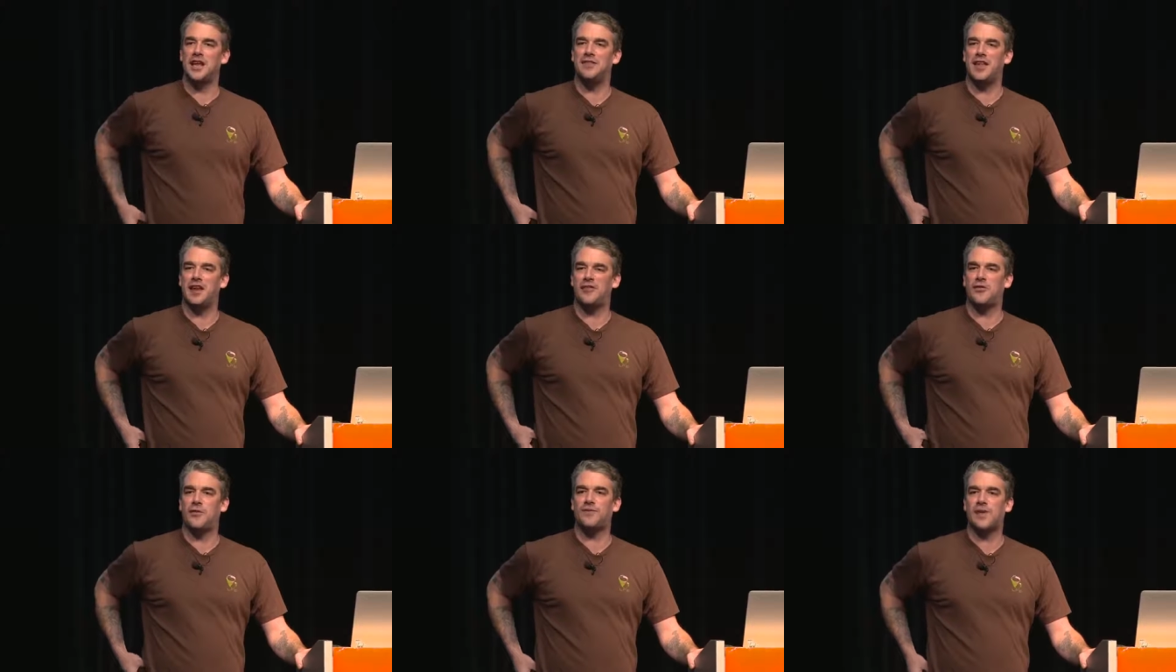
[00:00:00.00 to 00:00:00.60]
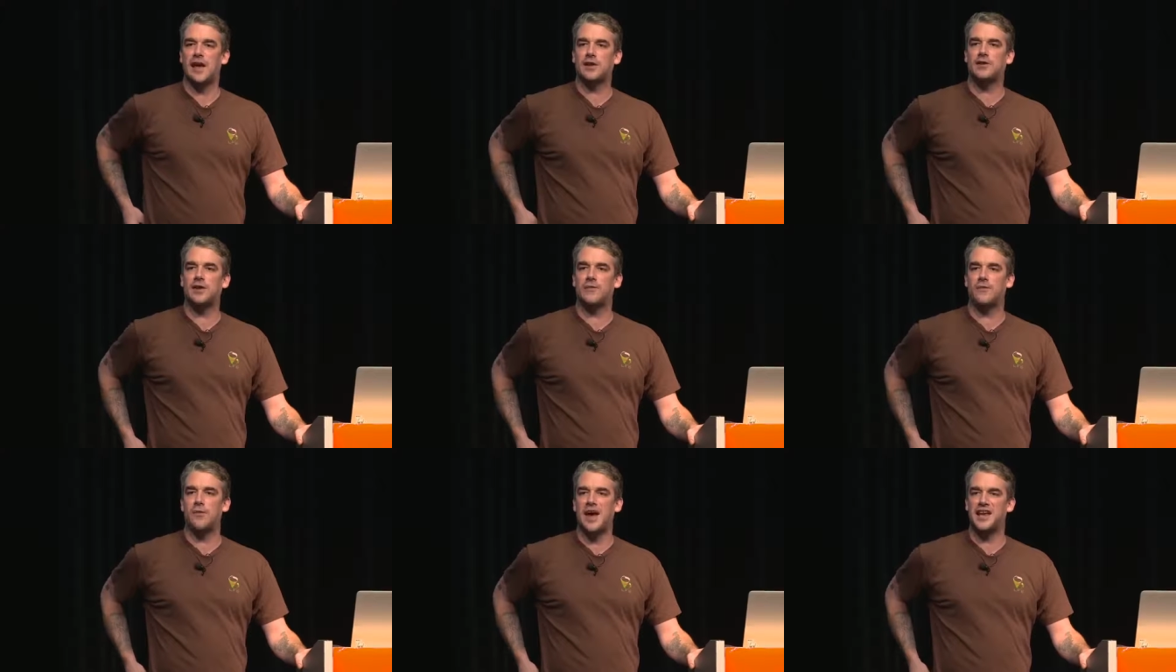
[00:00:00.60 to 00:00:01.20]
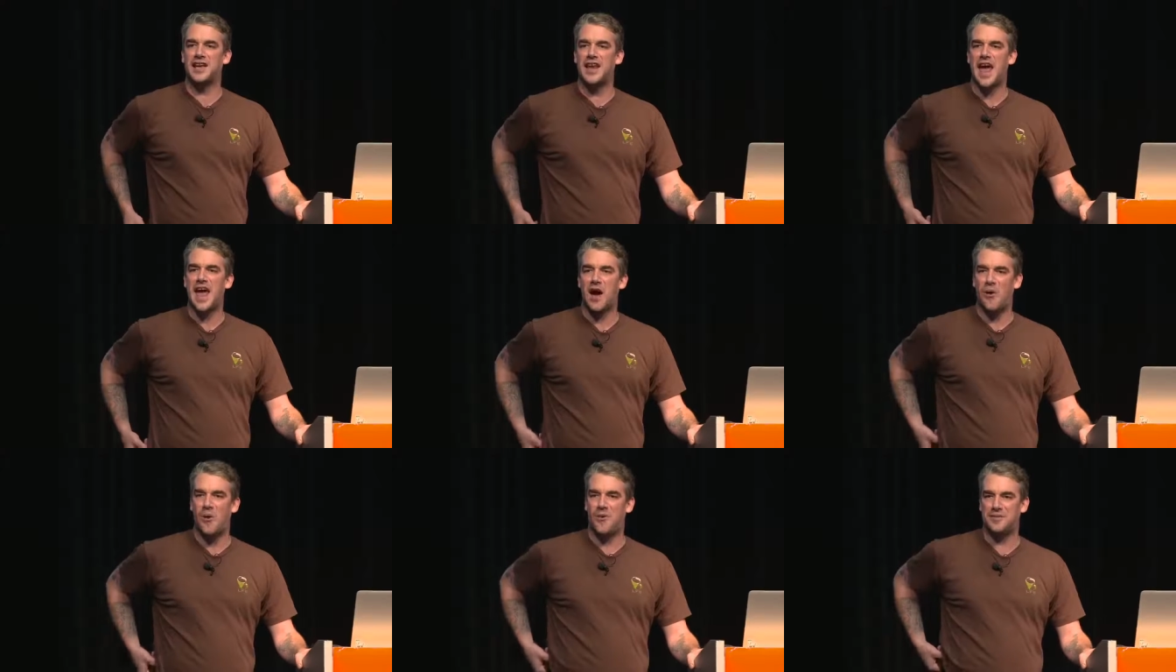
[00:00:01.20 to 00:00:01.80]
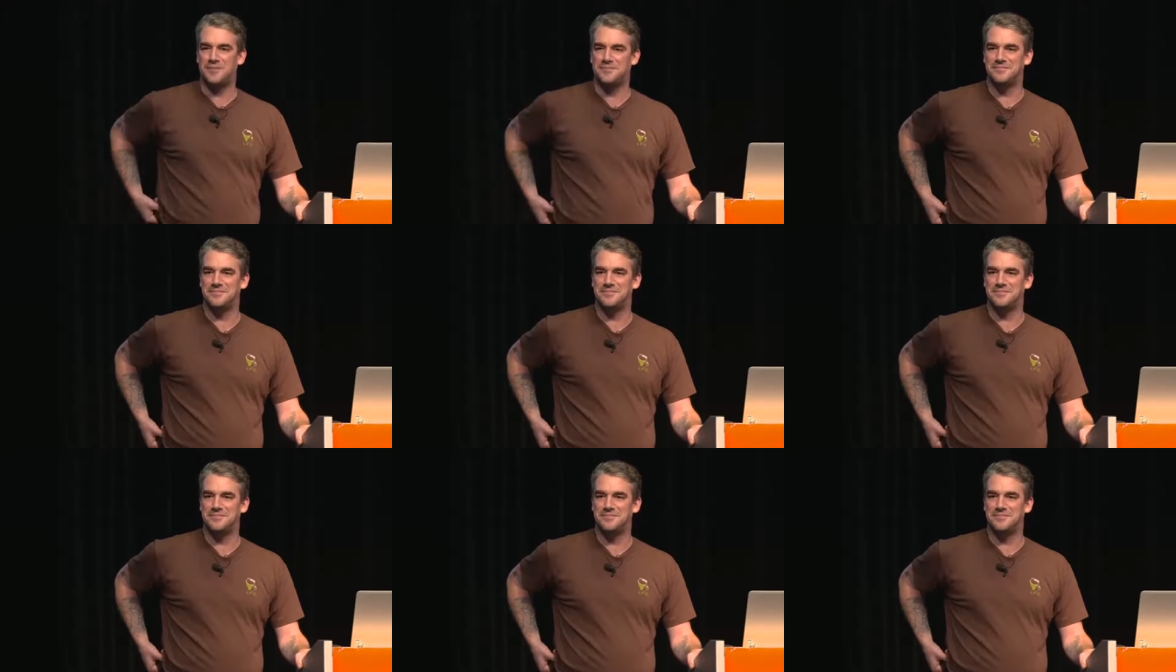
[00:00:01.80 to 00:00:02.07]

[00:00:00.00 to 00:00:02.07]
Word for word: in that is effective right now.